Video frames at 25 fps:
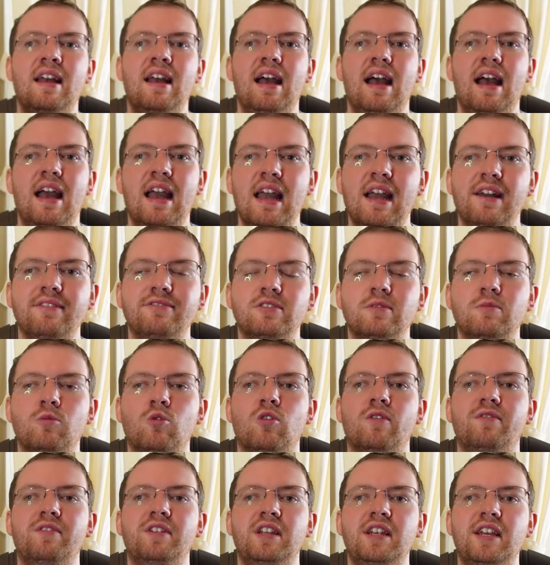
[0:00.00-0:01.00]
I have some
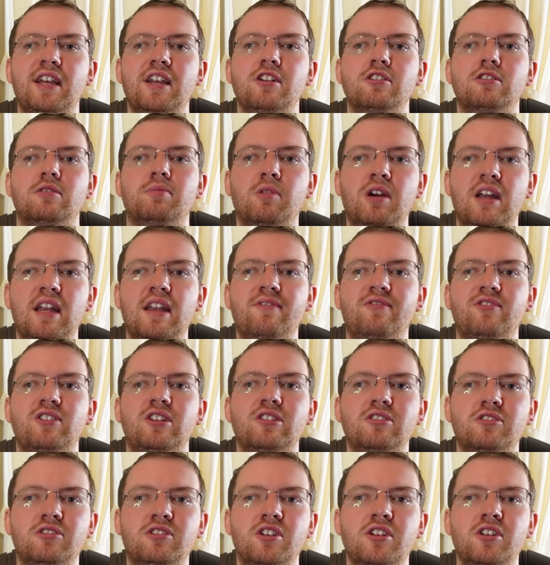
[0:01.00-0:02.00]
more videos planned for
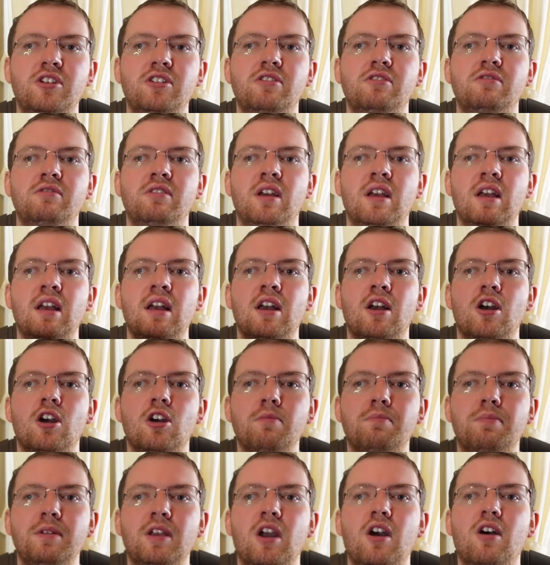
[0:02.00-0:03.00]
you soon.
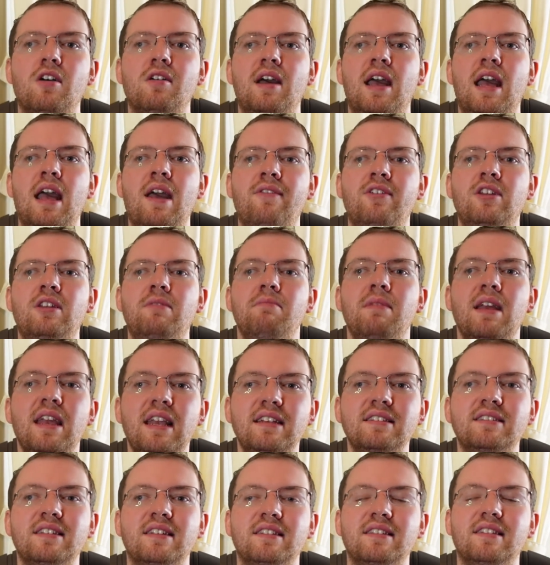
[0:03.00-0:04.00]
Hope you all have an
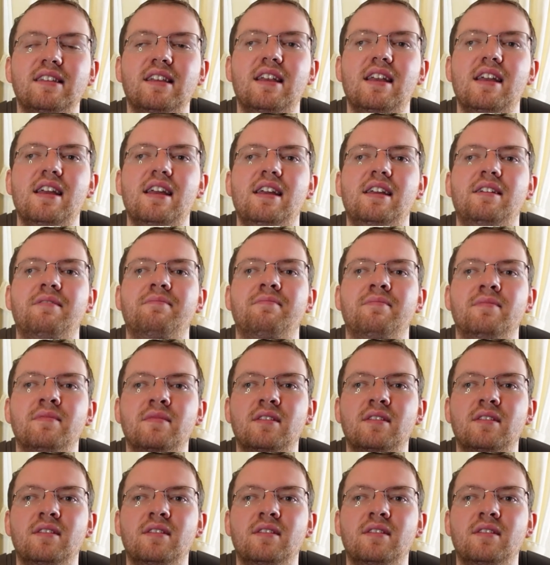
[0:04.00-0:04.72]
amazing day.